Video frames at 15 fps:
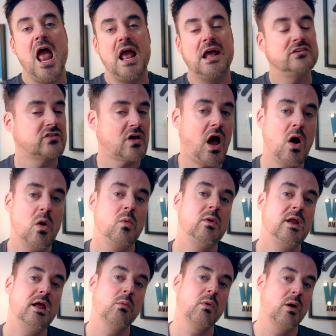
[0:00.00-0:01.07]
It's
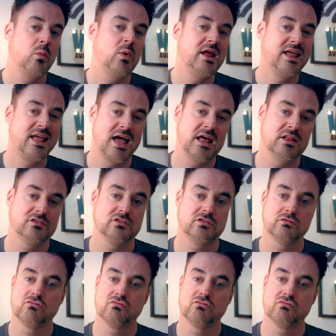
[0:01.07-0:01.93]
only when we get